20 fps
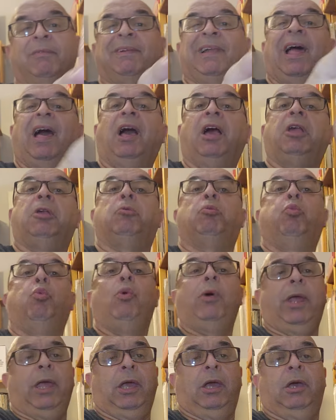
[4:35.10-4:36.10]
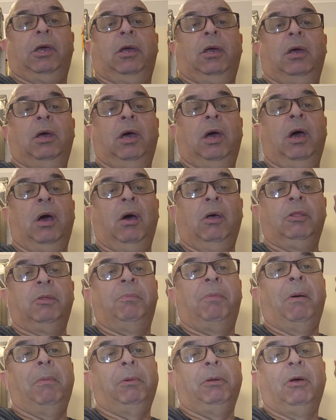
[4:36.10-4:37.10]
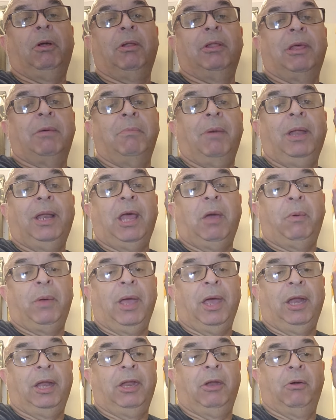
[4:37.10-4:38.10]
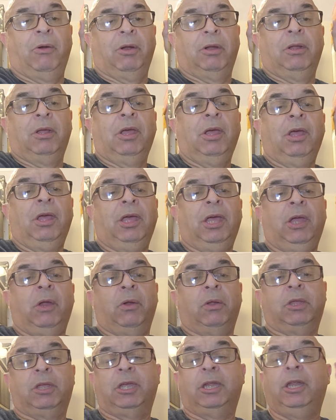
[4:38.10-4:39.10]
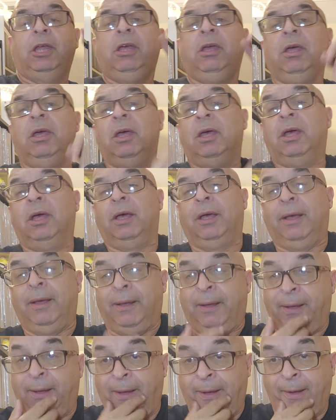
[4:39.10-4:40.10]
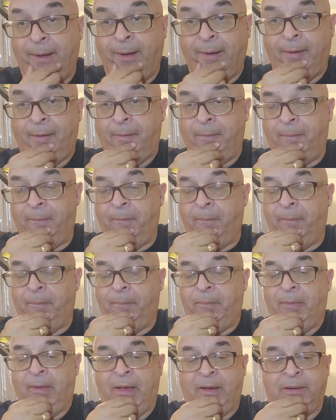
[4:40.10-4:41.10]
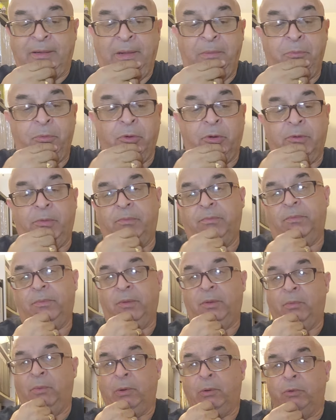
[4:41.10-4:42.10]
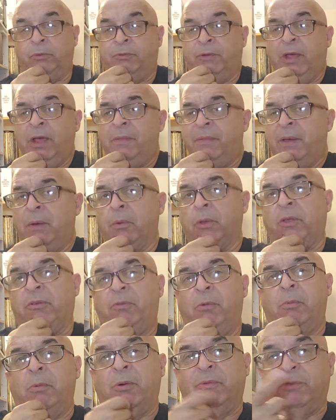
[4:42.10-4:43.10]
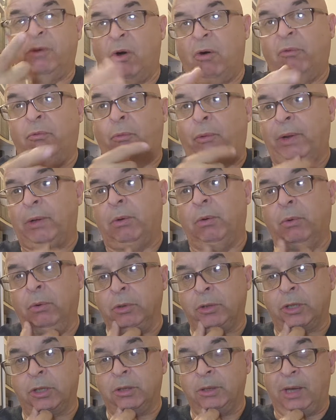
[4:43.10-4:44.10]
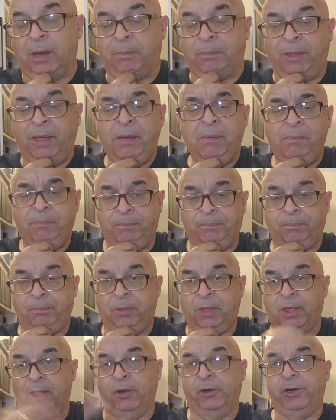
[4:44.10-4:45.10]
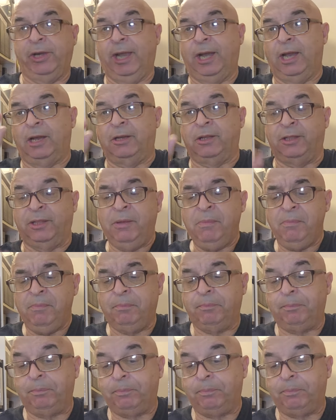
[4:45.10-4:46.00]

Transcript: last week on the public holiday Monday we had here in Sydney at Glenbrook Record Fair. That was from Revolve Records up there. So shout out to them.